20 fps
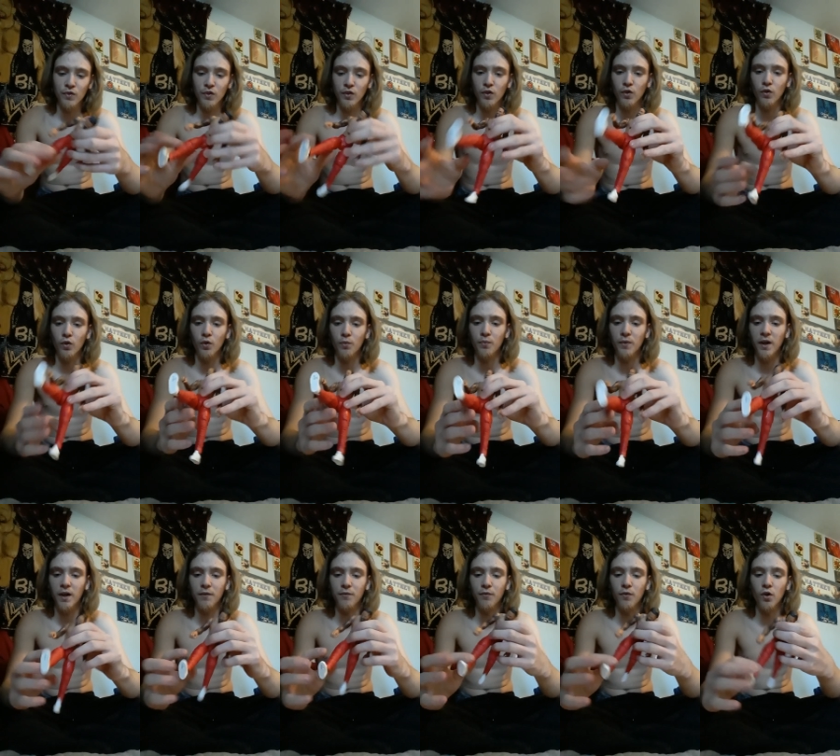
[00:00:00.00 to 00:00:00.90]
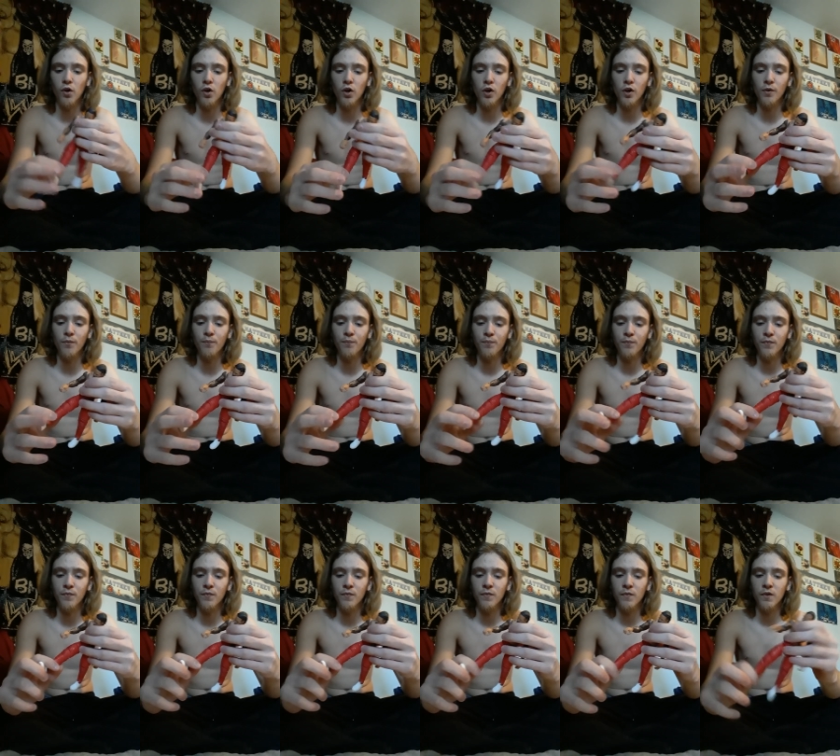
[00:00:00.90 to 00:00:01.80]
Go up that far,
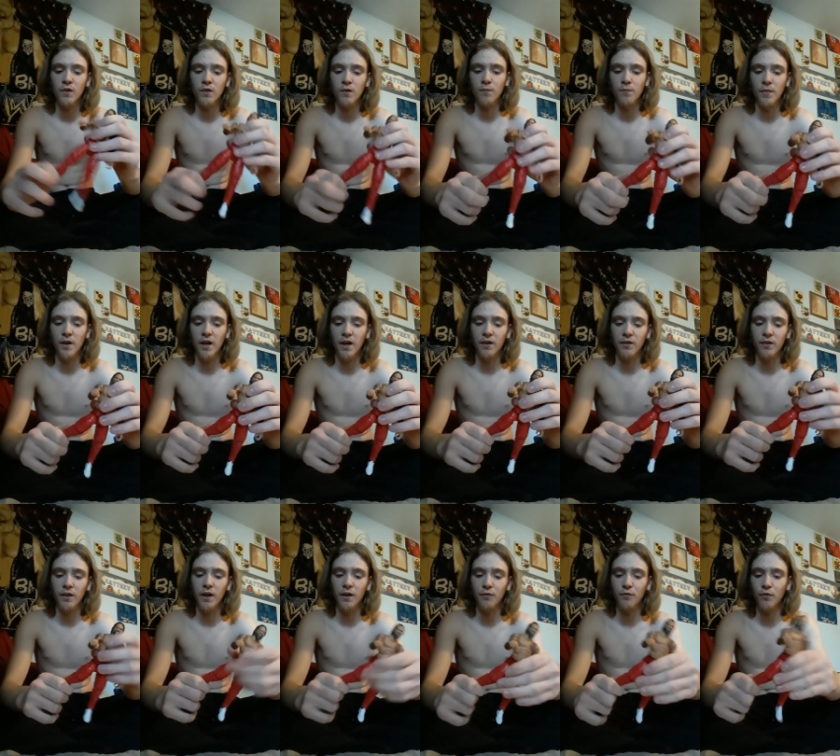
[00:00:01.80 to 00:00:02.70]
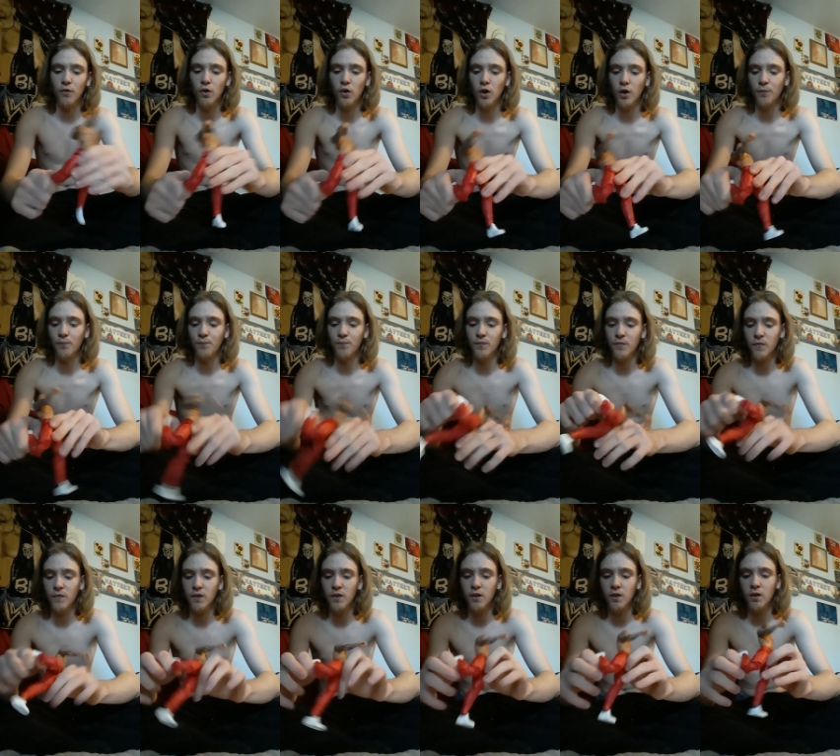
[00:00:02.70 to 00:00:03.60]
back that far,
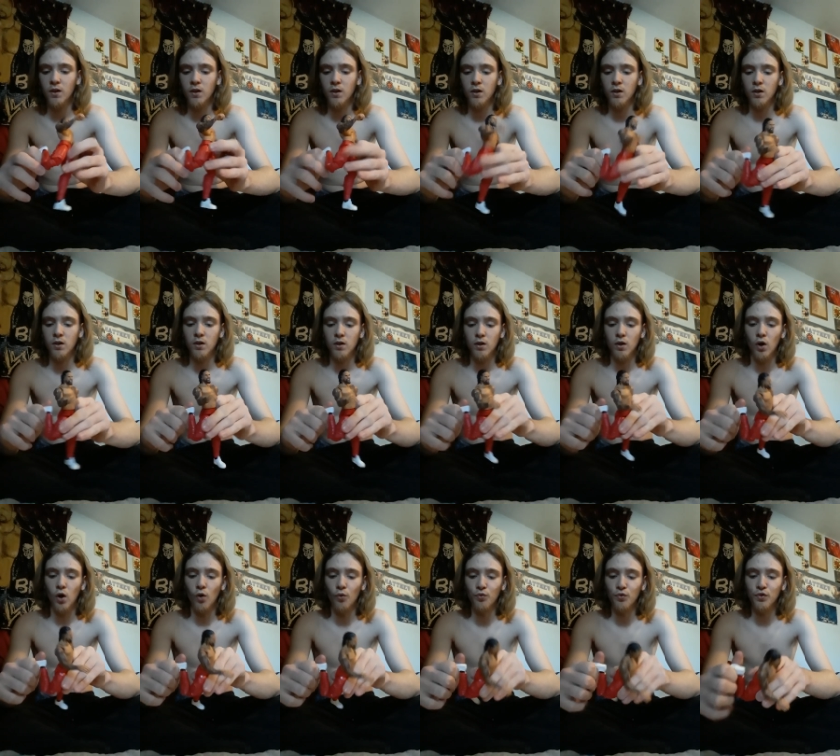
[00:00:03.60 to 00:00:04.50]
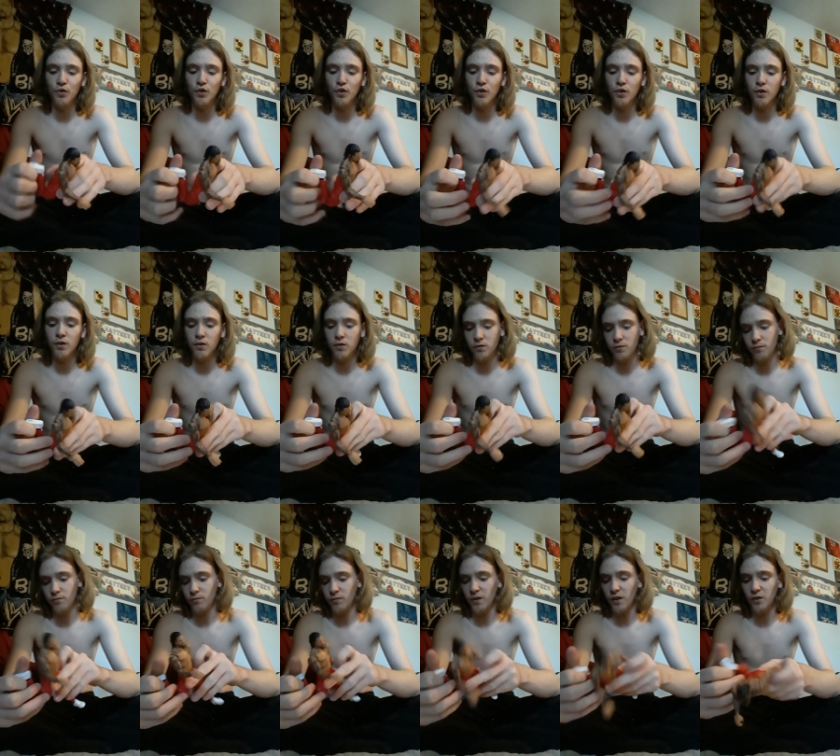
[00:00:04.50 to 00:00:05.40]
over,
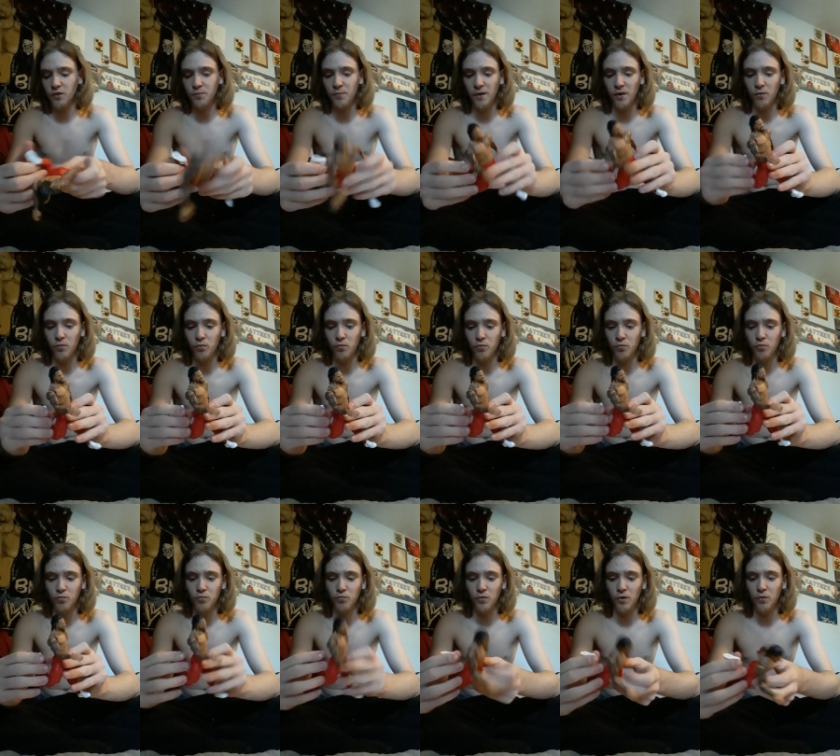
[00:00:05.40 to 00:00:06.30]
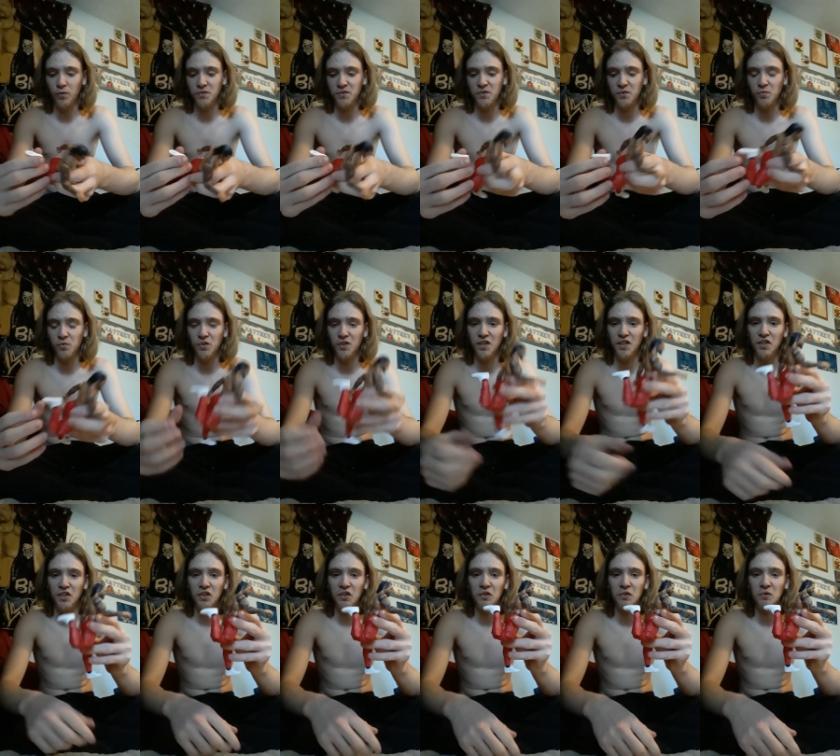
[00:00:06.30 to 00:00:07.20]
that's about, I want to say
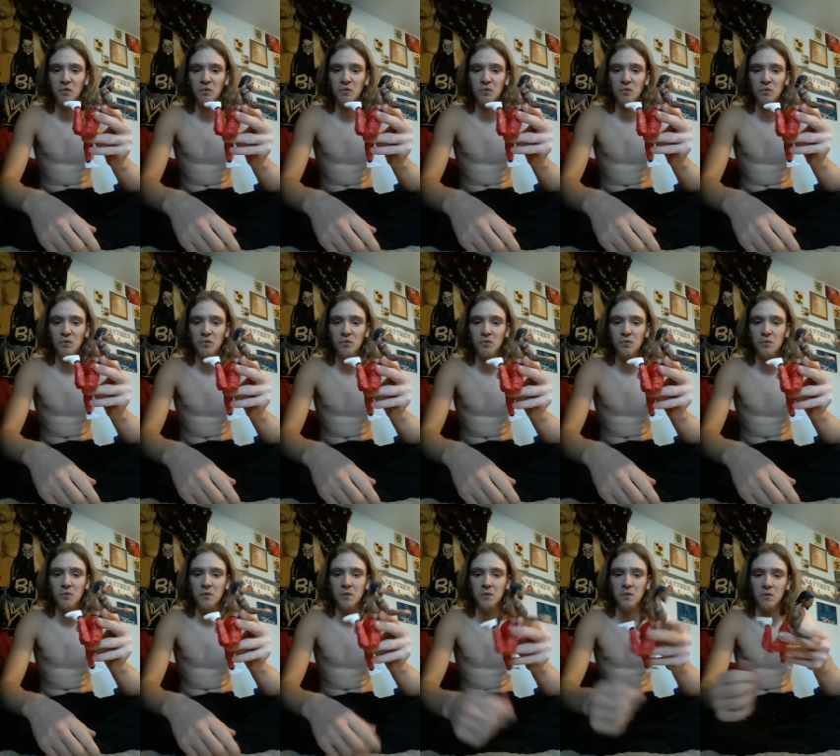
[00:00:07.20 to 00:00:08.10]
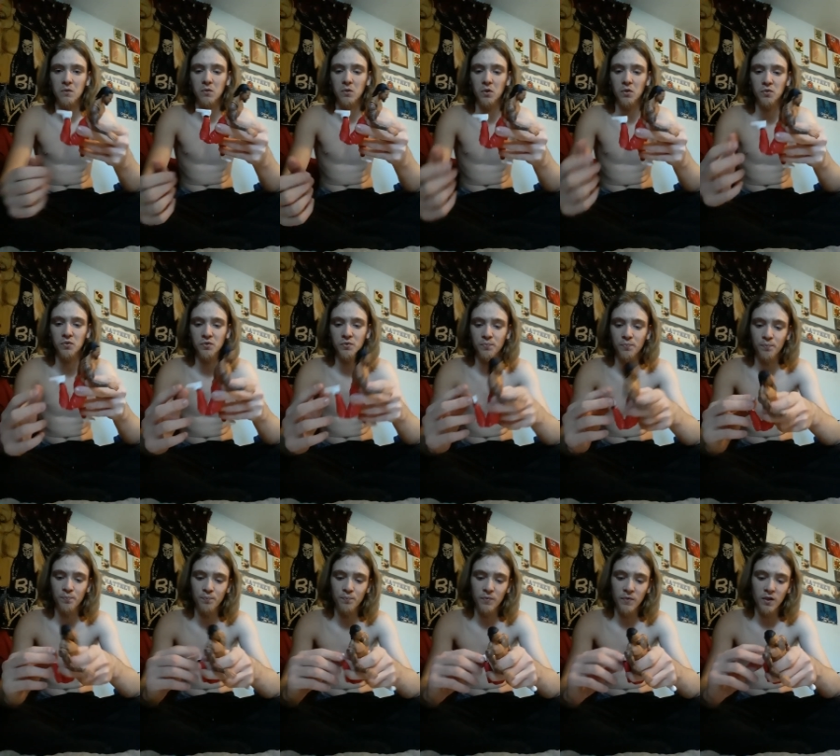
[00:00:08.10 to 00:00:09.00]
180. Close.
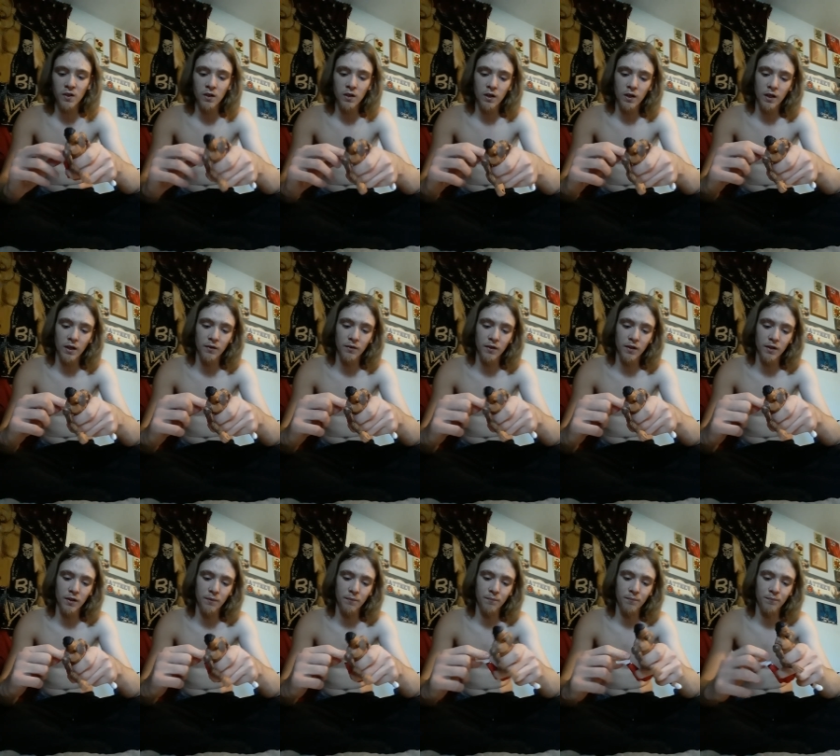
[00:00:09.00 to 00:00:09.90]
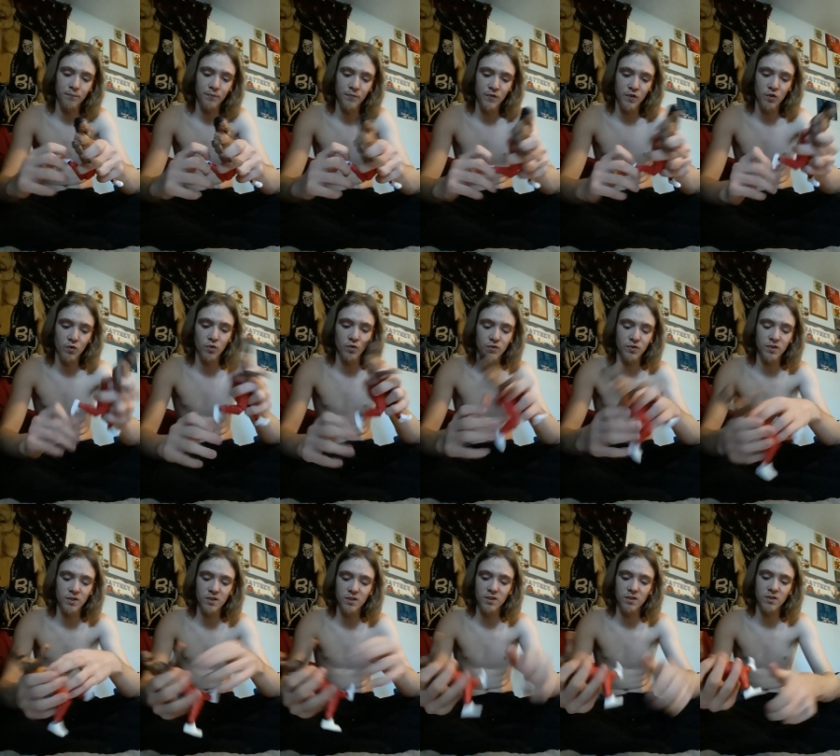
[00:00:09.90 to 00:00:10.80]
And then, of course,
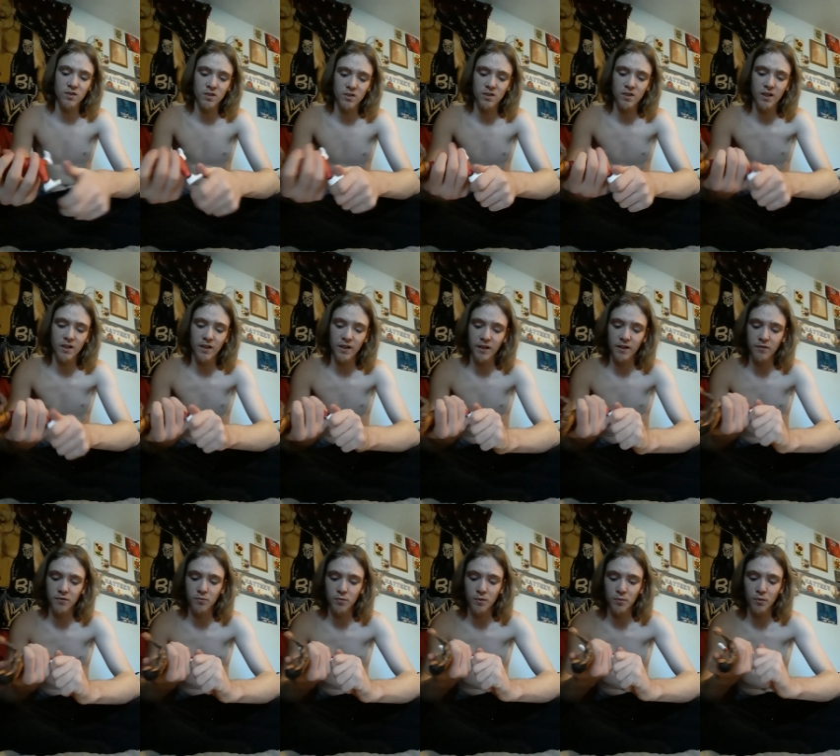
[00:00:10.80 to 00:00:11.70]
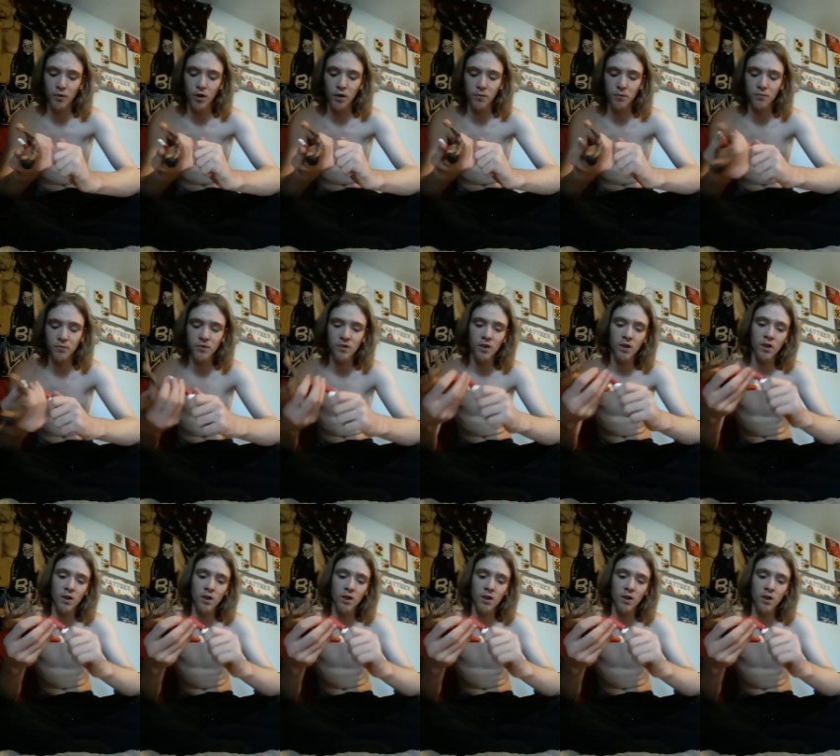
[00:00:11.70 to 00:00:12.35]
this is the side that gives me problems.